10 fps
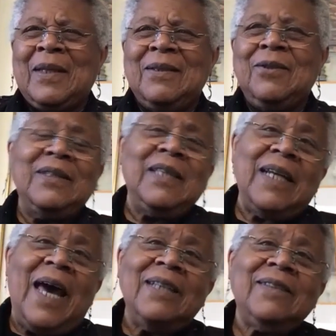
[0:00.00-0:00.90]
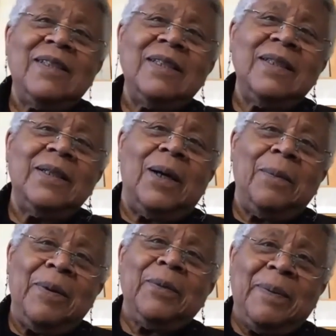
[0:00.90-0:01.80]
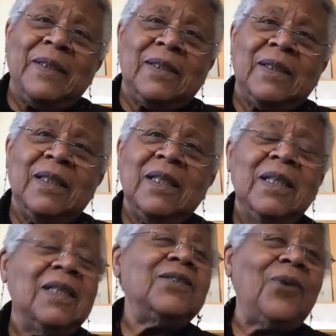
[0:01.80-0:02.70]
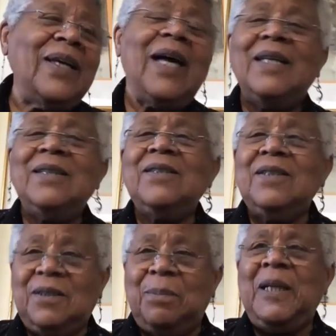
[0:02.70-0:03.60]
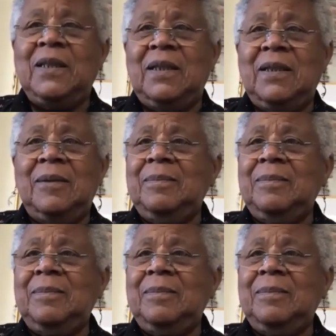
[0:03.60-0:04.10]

So I said, accidentally on purpose. So I got suspended.